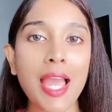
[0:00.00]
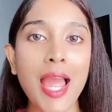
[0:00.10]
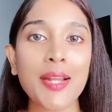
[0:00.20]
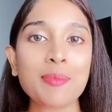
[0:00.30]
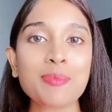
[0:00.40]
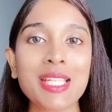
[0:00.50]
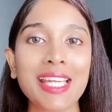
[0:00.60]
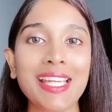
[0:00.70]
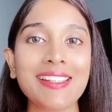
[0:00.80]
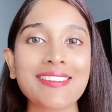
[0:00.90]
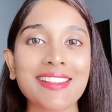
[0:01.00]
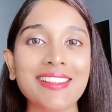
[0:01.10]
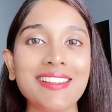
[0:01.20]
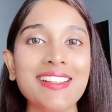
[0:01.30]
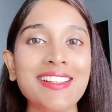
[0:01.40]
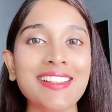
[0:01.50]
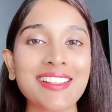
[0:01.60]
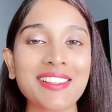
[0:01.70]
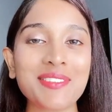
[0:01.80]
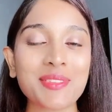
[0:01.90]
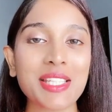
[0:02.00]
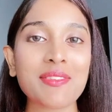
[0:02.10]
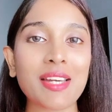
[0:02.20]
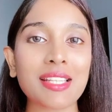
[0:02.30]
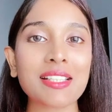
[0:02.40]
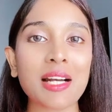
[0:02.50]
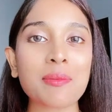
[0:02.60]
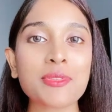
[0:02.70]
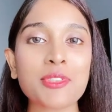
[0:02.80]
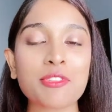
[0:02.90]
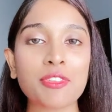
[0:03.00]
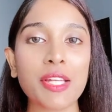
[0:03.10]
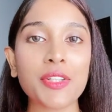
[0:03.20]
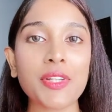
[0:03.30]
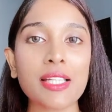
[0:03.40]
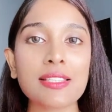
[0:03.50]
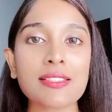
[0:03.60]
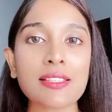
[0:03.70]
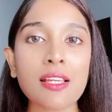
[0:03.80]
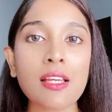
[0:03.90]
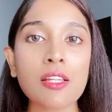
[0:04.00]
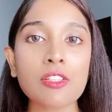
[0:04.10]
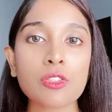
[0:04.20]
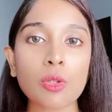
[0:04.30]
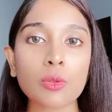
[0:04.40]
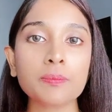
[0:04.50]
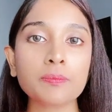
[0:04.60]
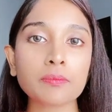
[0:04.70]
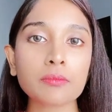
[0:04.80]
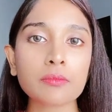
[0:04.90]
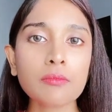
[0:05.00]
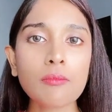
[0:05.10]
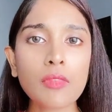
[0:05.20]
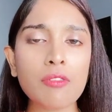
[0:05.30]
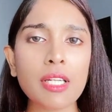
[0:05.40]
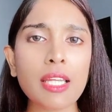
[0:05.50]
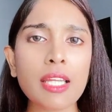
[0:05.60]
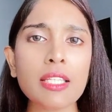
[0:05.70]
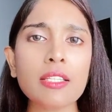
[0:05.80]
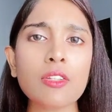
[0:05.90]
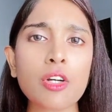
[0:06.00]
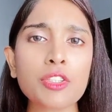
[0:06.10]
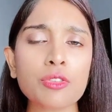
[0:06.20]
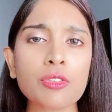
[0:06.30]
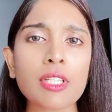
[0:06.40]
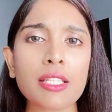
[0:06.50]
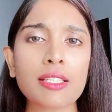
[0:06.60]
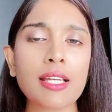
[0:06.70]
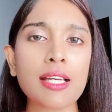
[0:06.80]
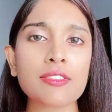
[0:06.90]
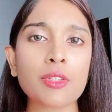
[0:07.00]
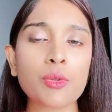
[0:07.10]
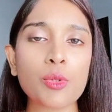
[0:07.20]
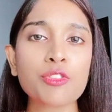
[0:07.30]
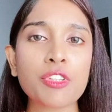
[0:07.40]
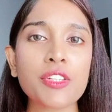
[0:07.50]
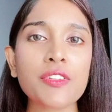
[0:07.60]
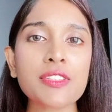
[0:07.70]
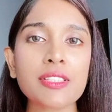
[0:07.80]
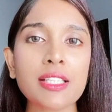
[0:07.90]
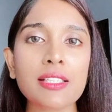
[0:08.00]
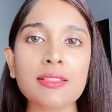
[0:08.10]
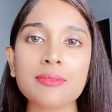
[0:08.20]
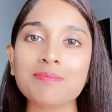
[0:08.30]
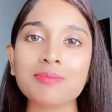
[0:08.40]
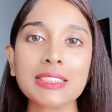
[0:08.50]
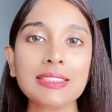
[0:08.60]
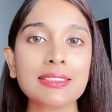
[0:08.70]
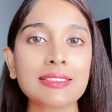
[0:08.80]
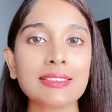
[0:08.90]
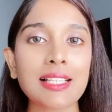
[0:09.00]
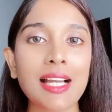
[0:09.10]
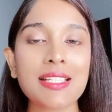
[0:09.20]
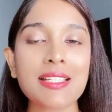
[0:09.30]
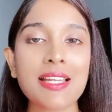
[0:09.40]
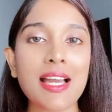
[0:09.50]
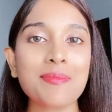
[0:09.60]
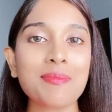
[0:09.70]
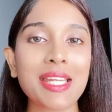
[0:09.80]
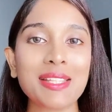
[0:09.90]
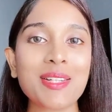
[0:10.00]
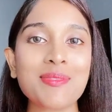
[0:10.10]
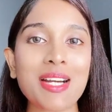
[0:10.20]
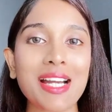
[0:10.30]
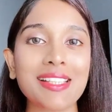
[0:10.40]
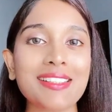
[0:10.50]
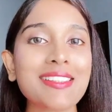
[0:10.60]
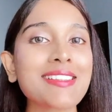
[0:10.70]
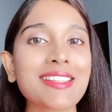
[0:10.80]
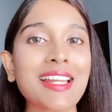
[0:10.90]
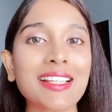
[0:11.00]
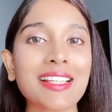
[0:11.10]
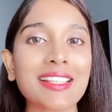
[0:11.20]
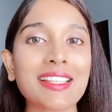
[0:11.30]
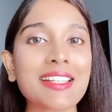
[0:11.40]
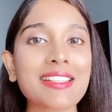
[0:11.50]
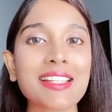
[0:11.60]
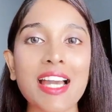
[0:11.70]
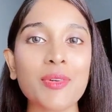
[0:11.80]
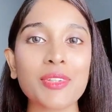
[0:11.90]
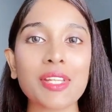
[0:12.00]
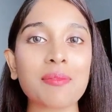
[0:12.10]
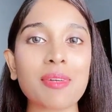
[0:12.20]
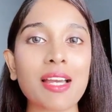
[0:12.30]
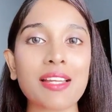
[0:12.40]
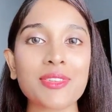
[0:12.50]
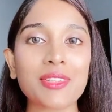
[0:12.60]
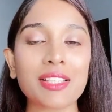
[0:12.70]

Arab taste in me when it comes to fragrance. So when I got to know that it has rose fragrance in it, I made my mind instantly that I want to get my hands on